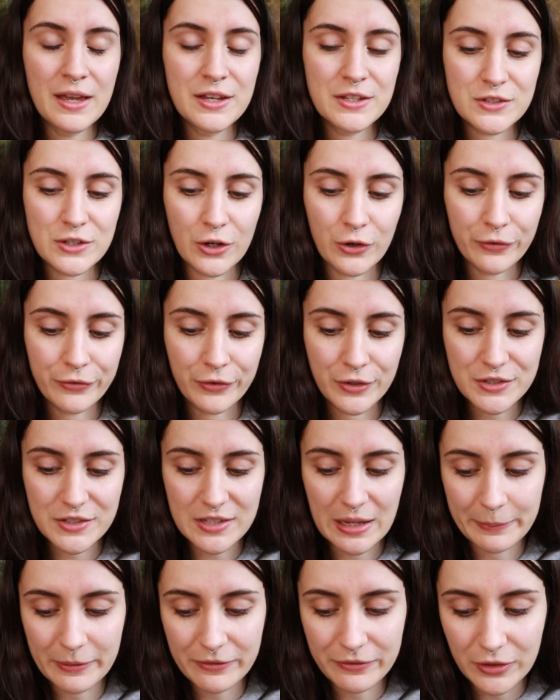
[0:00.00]
So for
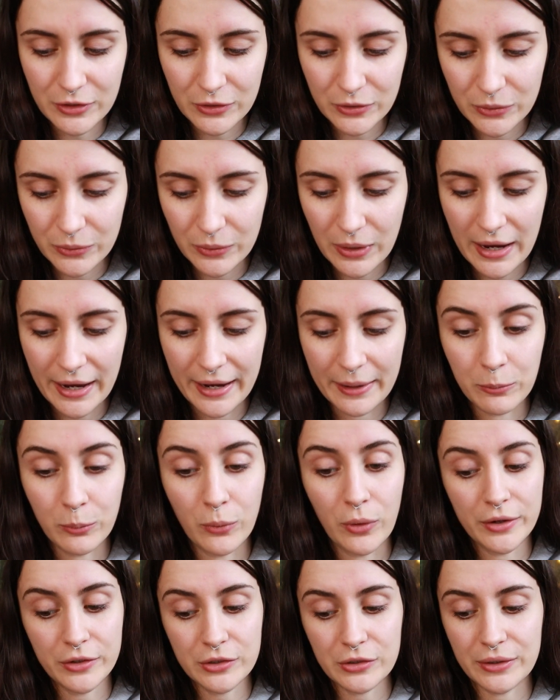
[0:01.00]
some of you, I am
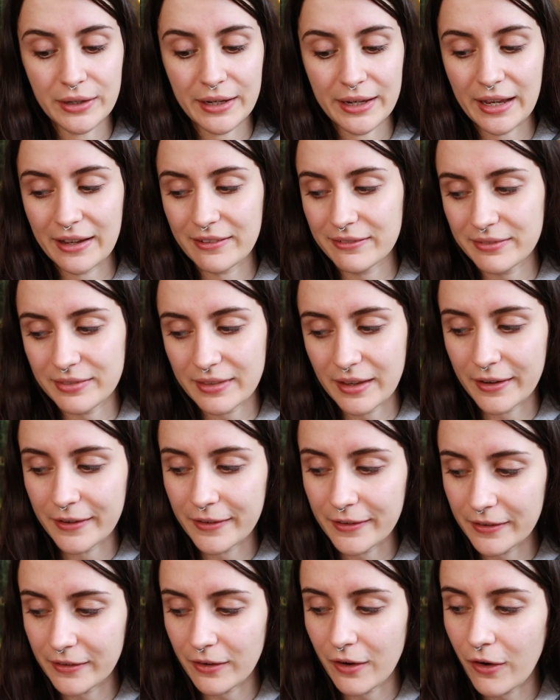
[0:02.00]
wondering if
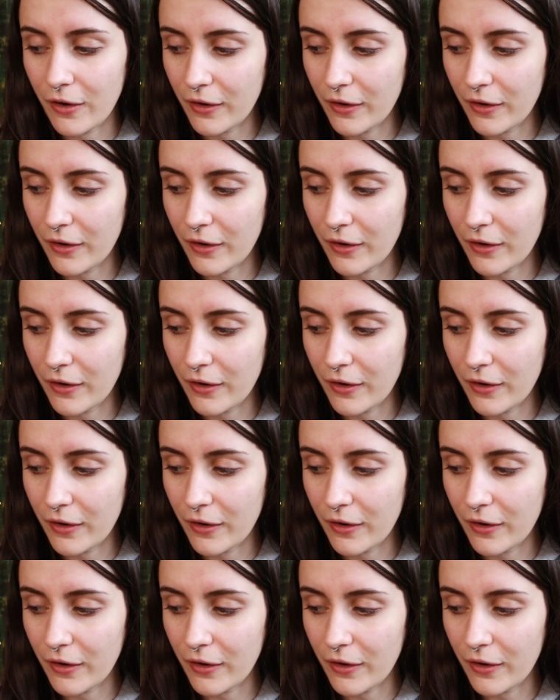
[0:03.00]
there